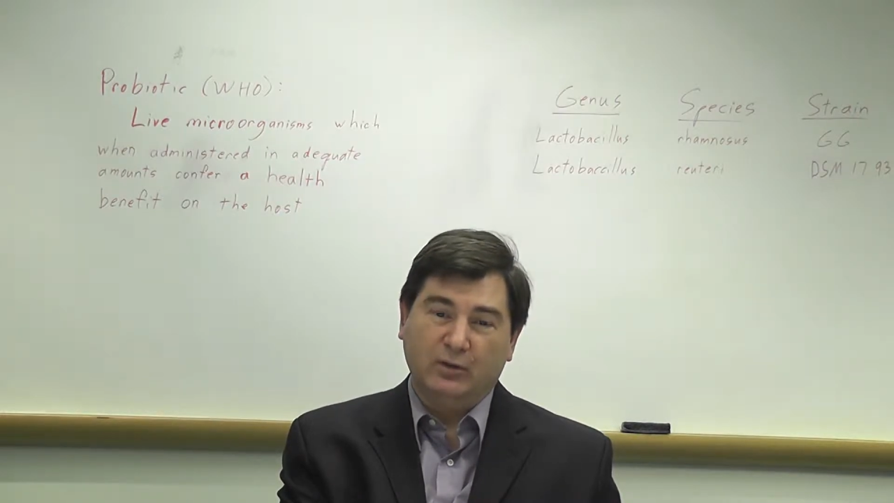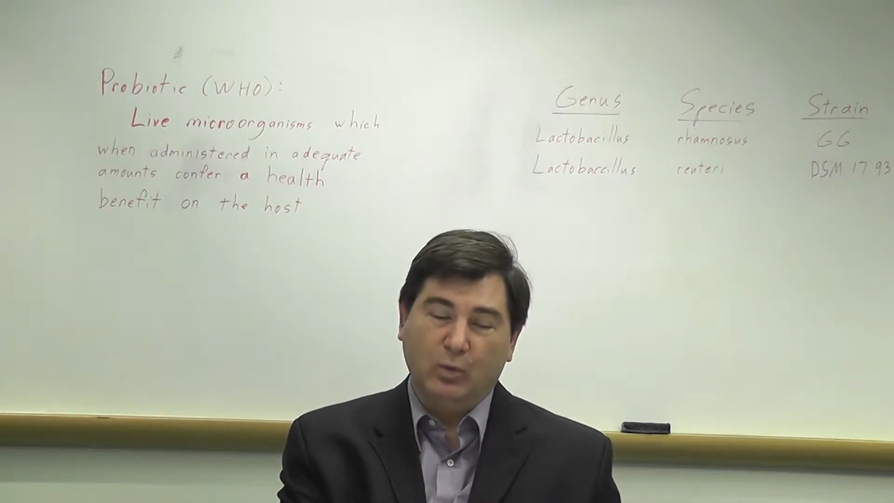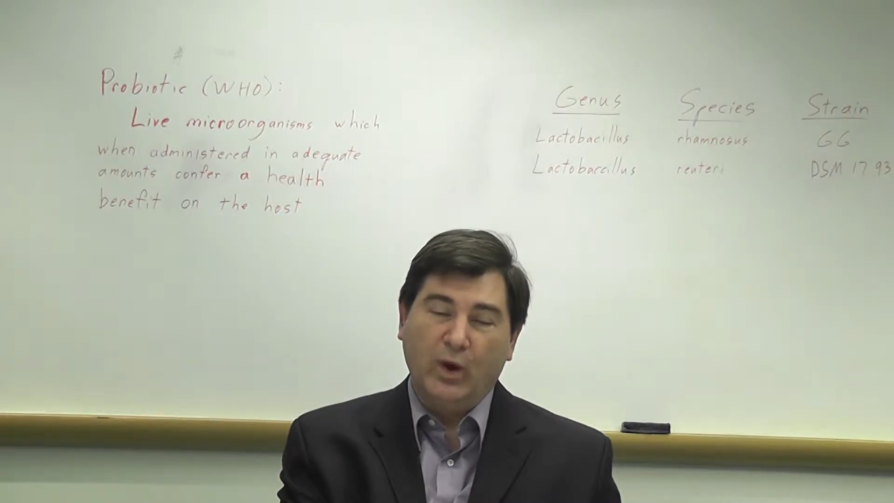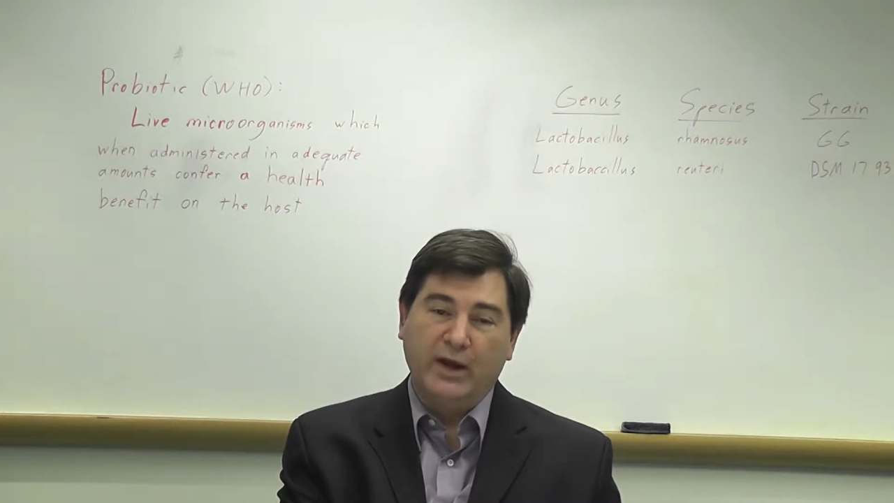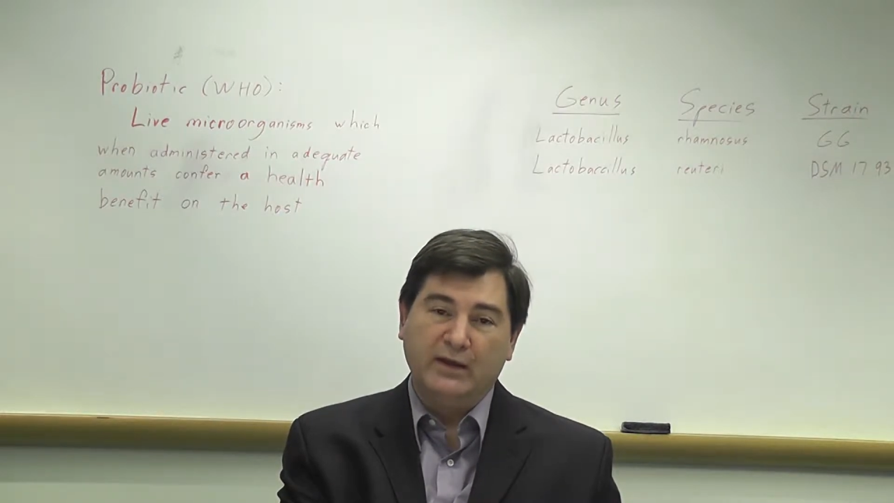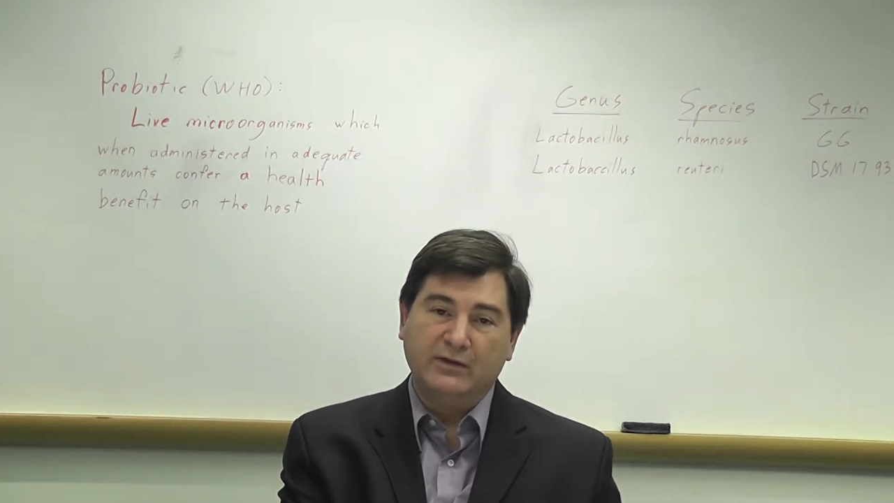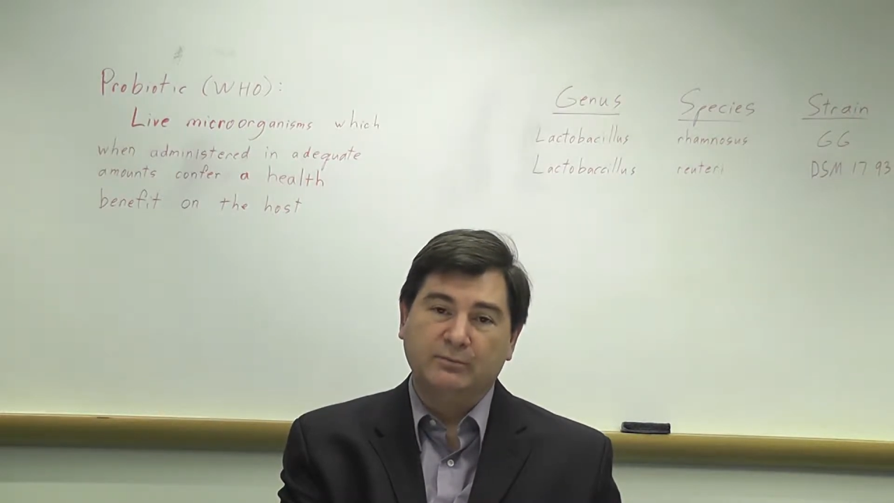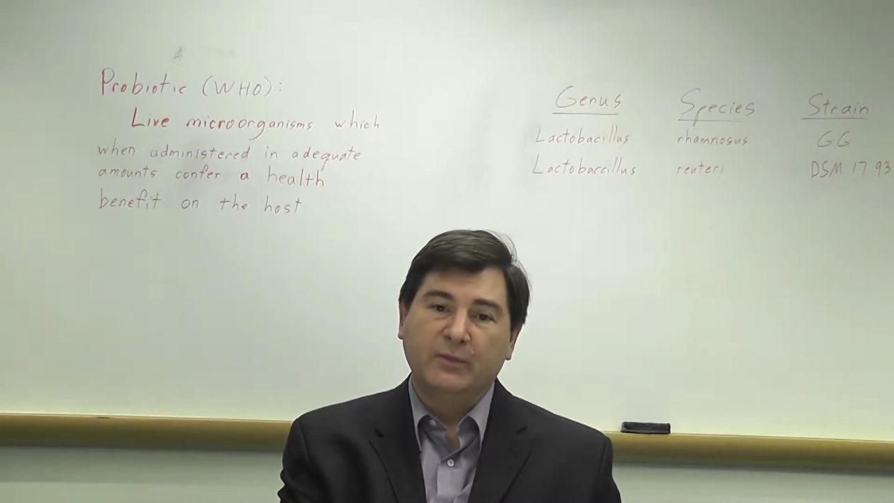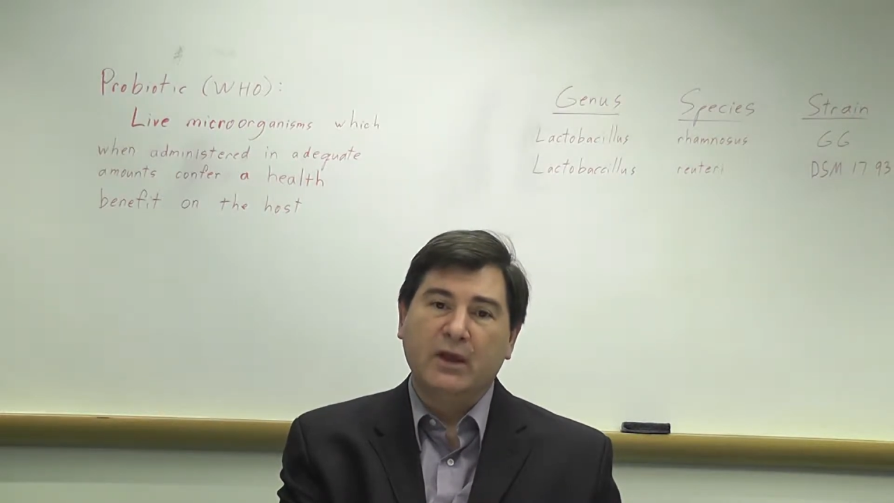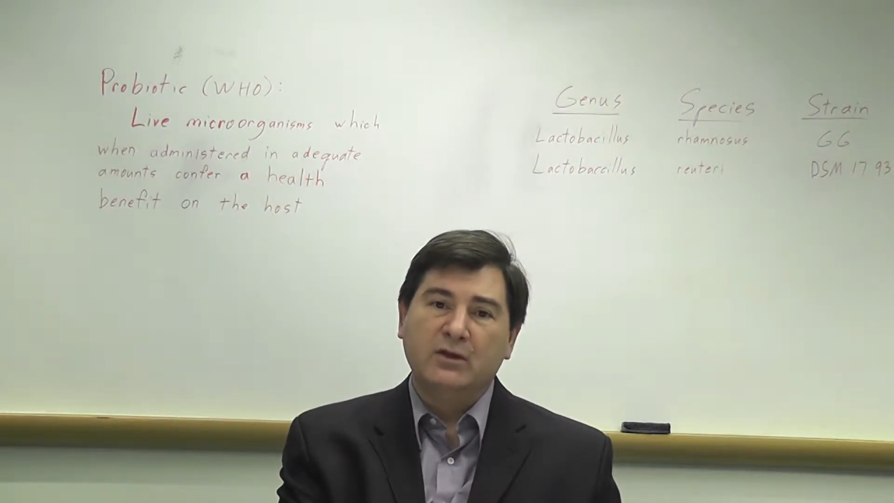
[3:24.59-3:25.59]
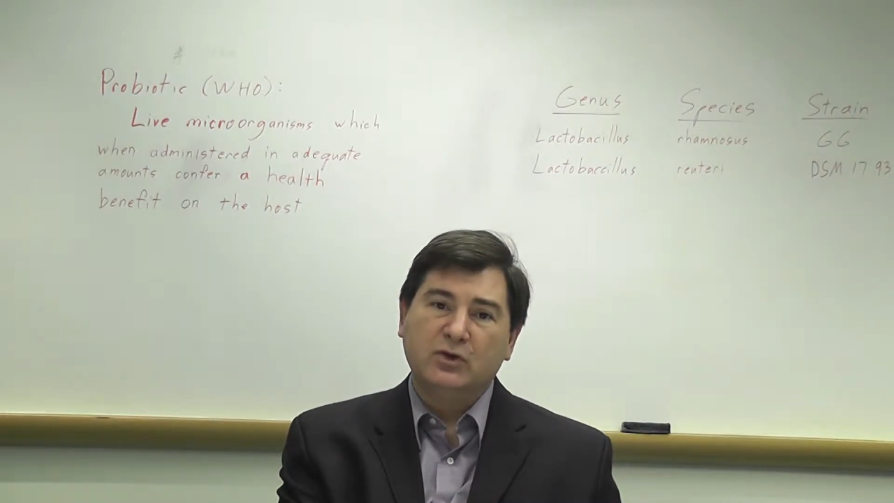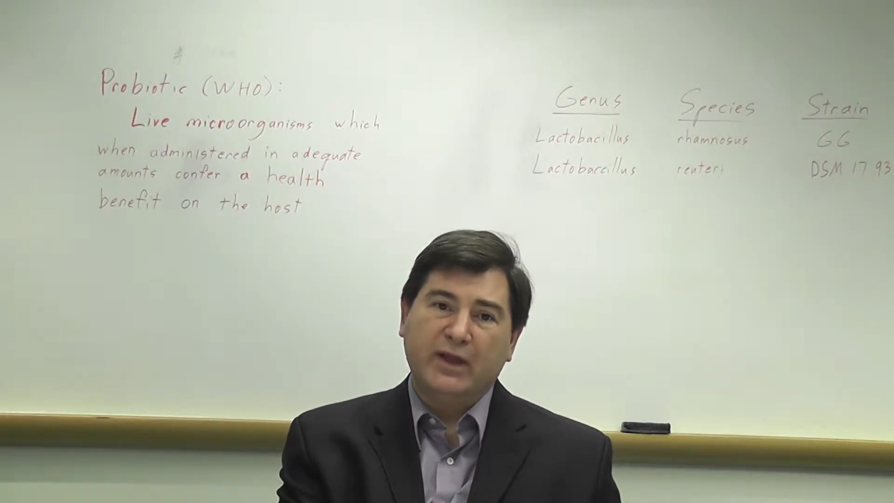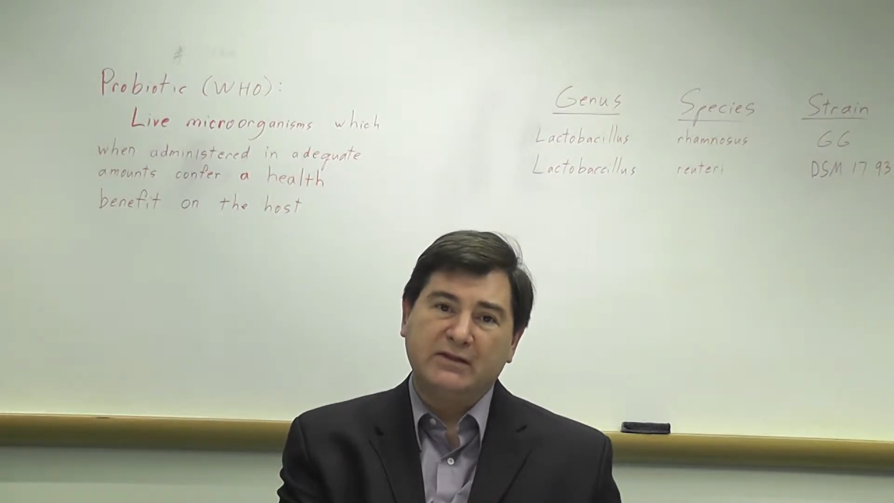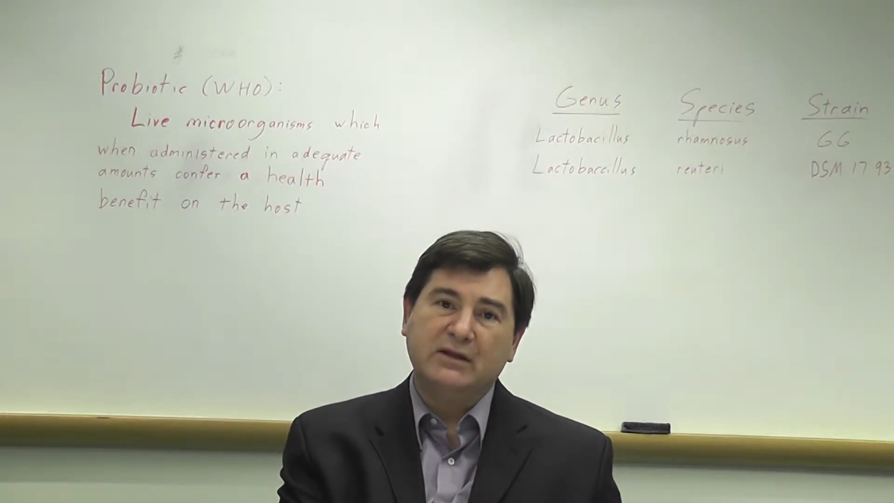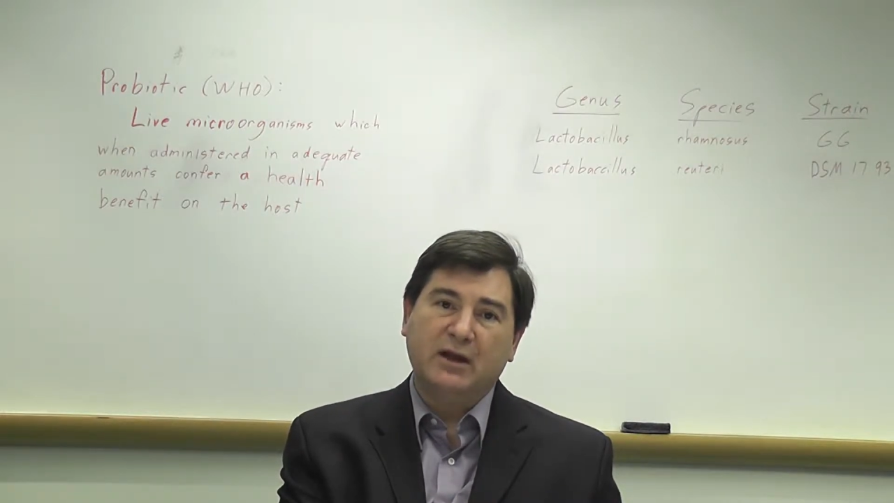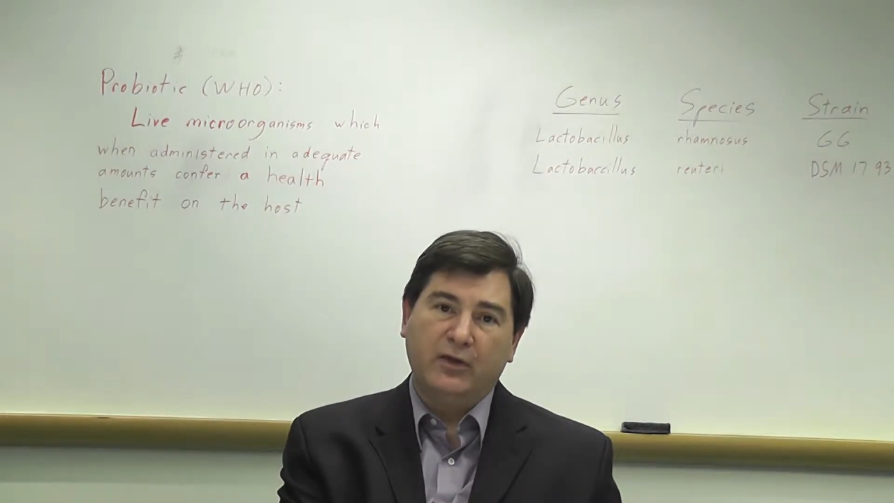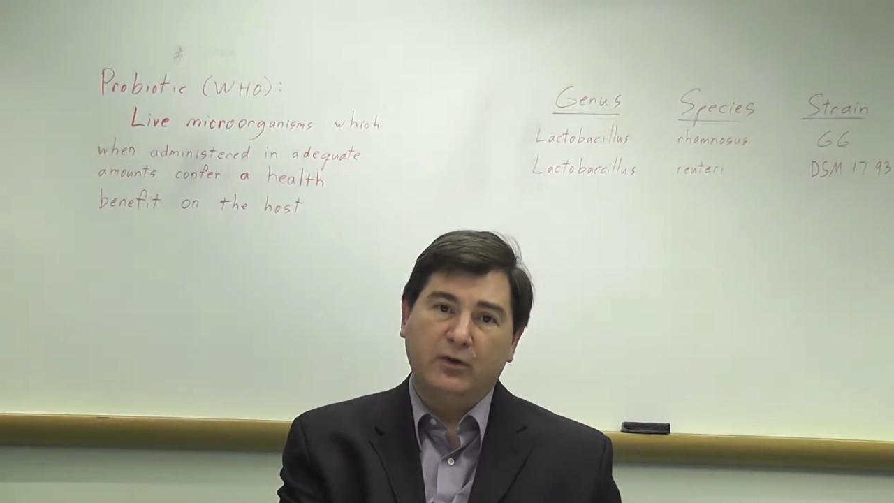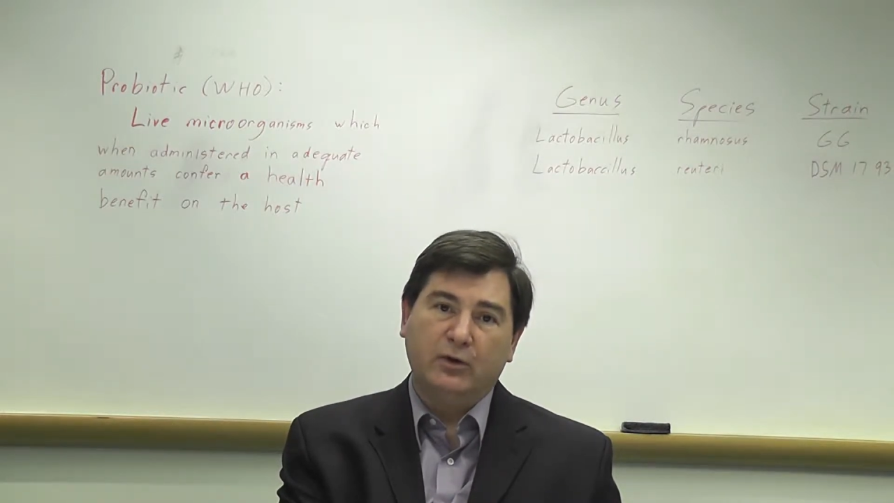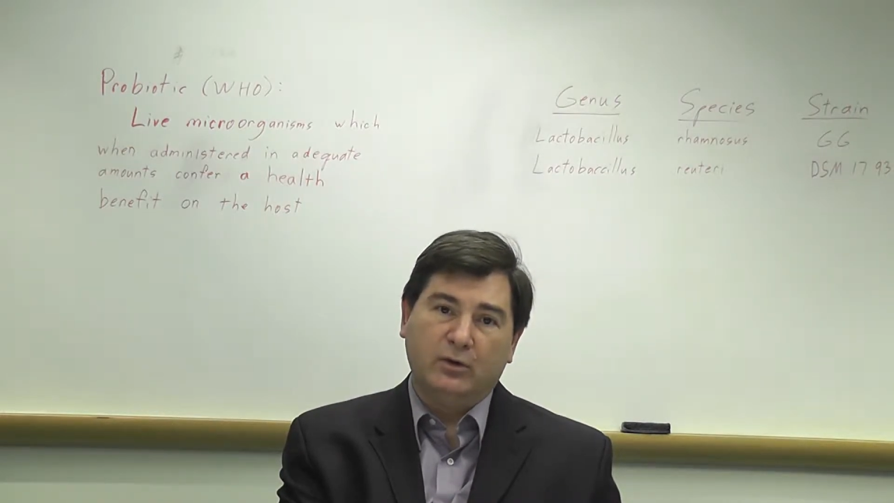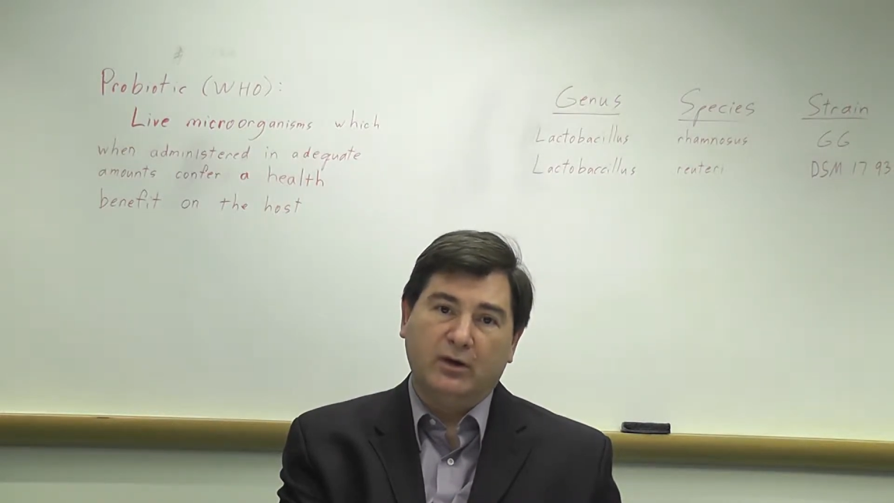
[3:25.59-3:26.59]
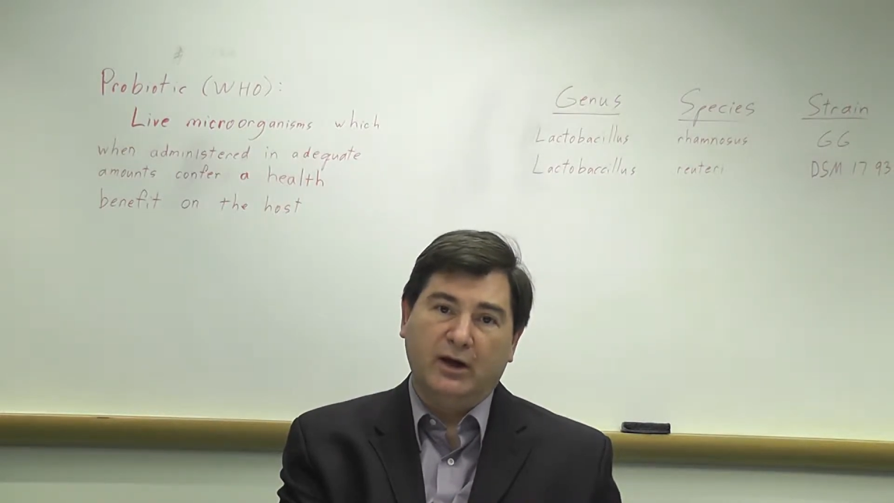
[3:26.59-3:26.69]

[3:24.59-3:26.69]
ways. So that's another